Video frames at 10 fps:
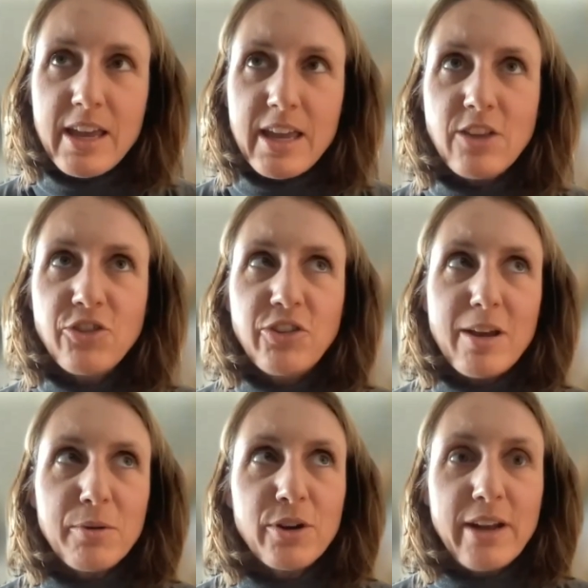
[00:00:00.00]
each
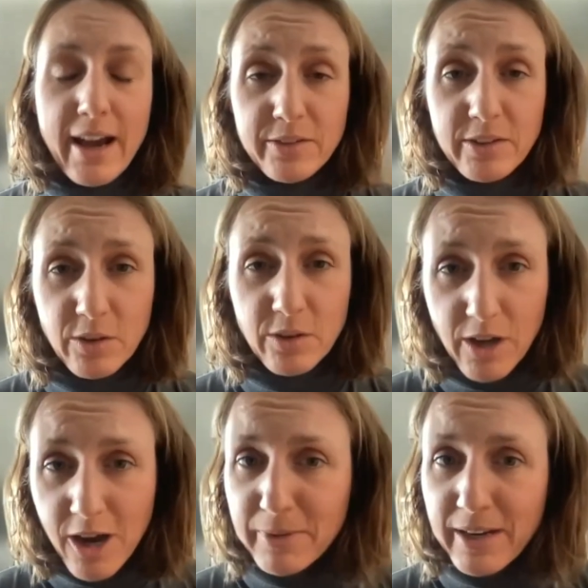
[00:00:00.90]
neighborhood has its own
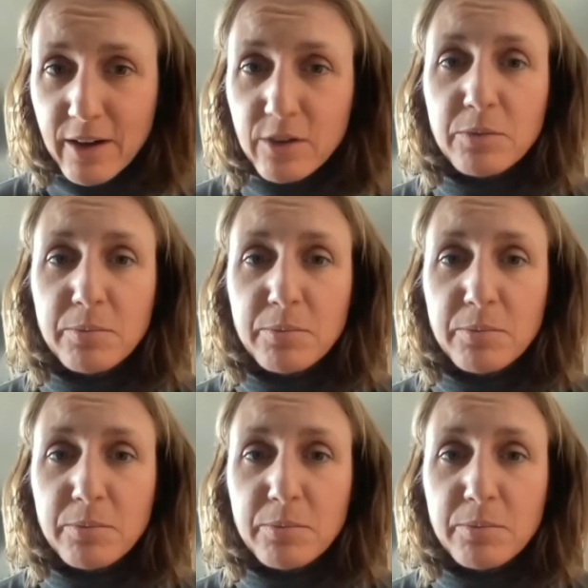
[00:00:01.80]
common house,